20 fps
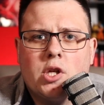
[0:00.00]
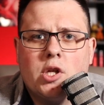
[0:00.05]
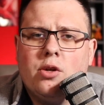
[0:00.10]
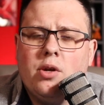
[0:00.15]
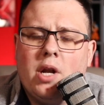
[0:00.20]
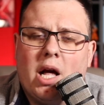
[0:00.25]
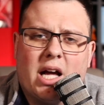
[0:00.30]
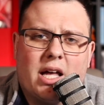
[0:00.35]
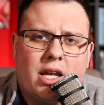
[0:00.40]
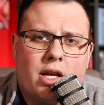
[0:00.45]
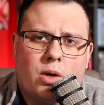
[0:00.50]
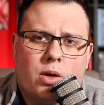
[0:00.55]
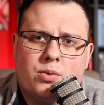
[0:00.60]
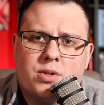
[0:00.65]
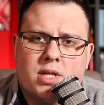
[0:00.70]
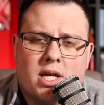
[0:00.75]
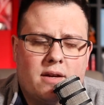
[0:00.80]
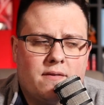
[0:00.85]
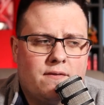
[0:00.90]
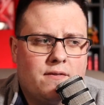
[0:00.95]
you're not going to go
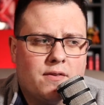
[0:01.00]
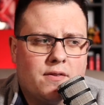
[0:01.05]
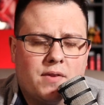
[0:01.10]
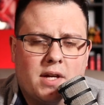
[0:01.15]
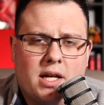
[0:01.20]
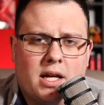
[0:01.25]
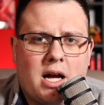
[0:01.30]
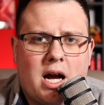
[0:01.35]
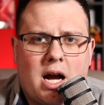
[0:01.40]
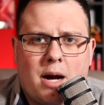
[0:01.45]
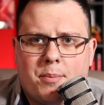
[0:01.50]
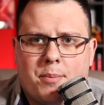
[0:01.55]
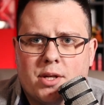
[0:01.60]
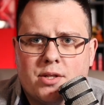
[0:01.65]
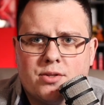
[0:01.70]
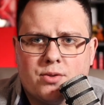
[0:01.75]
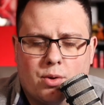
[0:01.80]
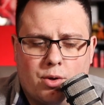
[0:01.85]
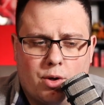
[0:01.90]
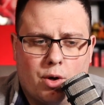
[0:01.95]
take 15
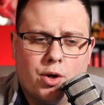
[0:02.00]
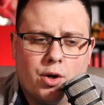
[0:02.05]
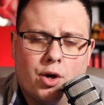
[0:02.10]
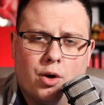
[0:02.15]
copies or, or